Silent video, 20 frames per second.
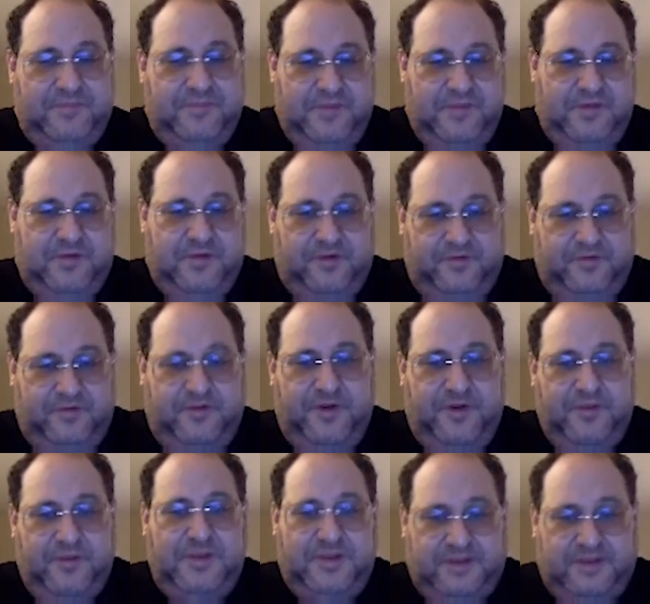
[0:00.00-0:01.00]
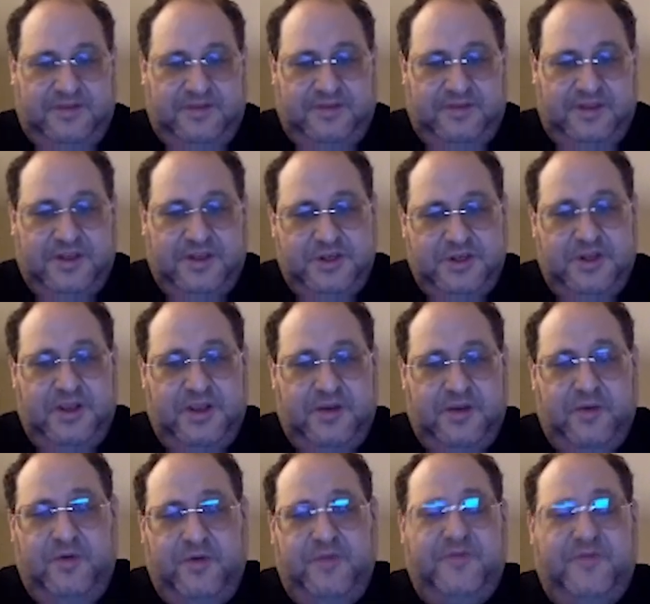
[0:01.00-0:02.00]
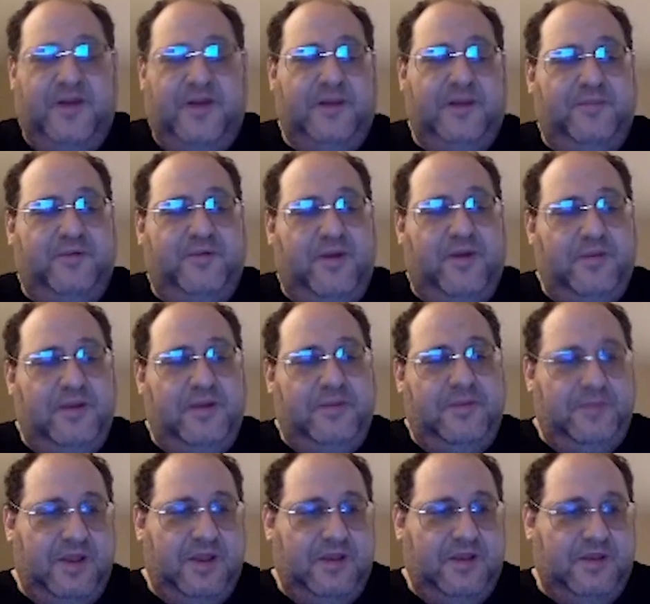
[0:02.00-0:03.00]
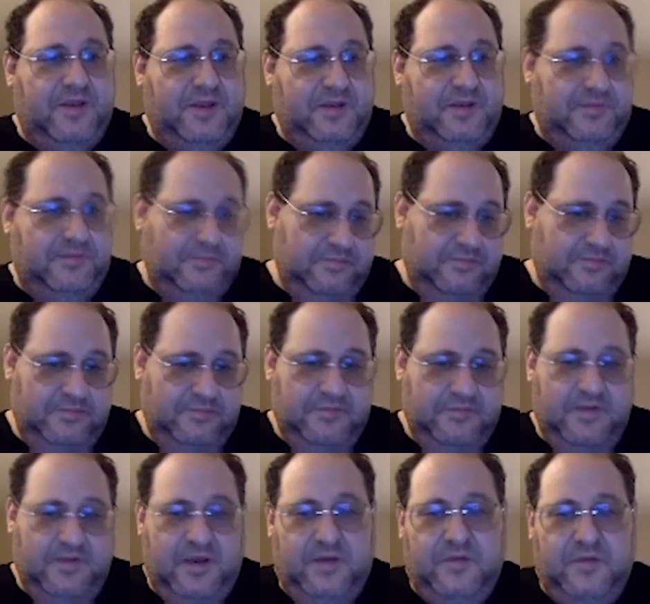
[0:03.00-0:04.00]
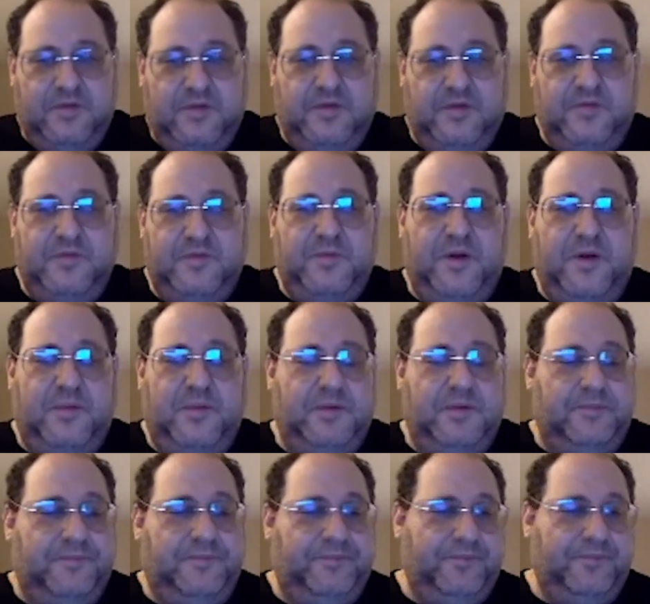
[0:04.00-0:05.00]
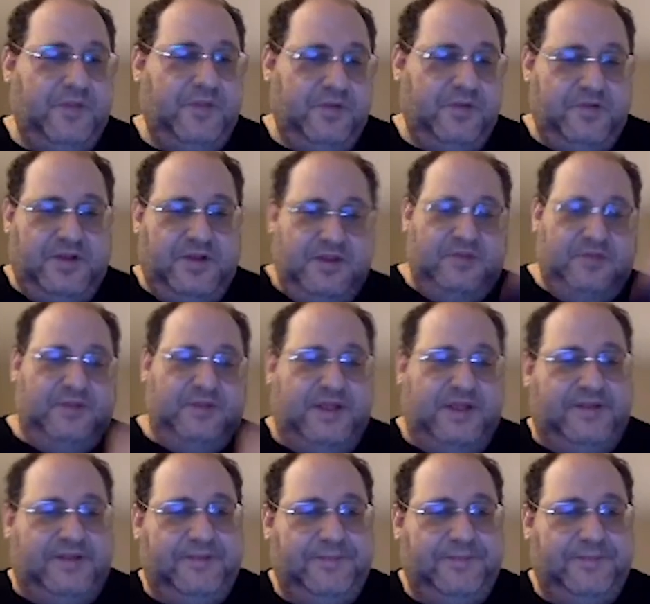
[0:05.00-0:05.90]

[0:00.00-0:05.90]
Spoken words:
confirm that this is actually a core file problem, and then resolve the problem. So let's do that.